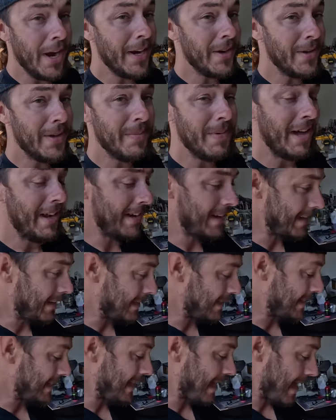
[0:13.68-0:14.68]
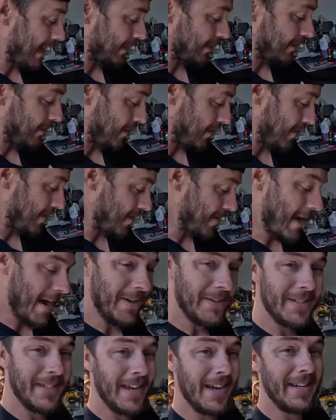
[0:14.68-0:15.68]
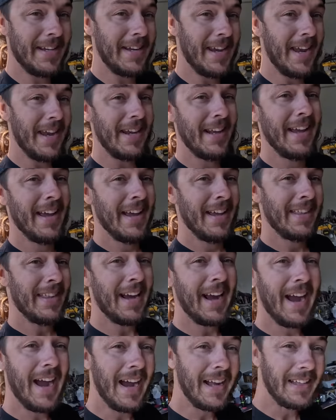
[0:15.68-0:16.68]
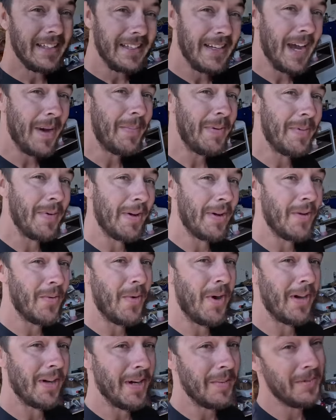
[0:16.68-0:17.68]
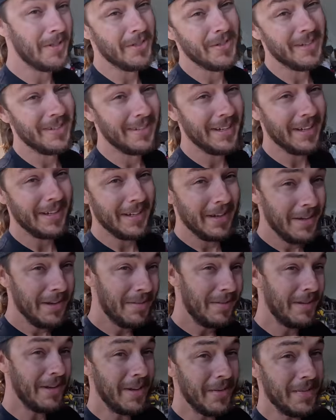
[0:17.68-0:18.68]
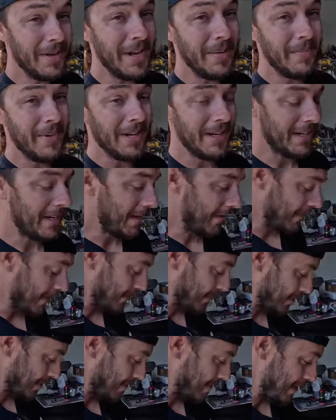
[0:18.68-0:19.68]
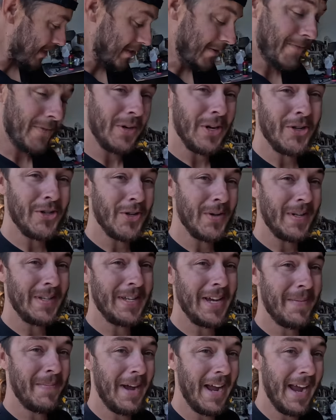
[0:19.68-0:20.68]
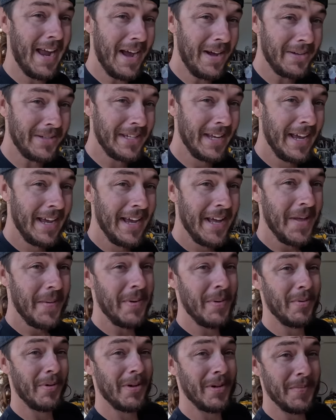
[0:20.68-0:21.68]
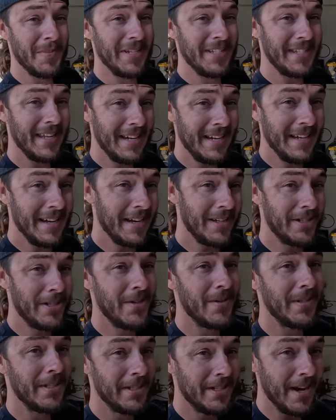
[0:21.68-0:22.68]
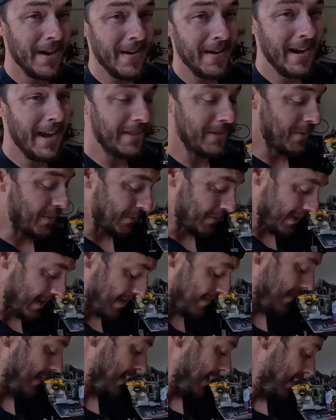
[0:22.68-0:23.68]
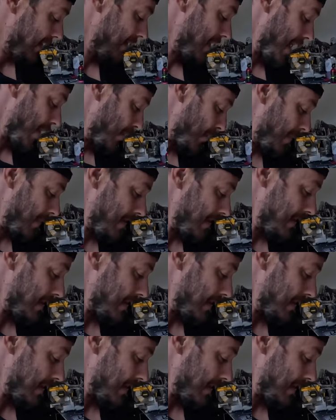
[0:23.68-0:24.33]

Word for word: anal about it. It is an exterior outside gate that I highly doubt people are gonna walk up to and like, you know, nitpick. This was a piece of furniture inside my house that people are gonna be sitting next to and staring at the whole time. That would be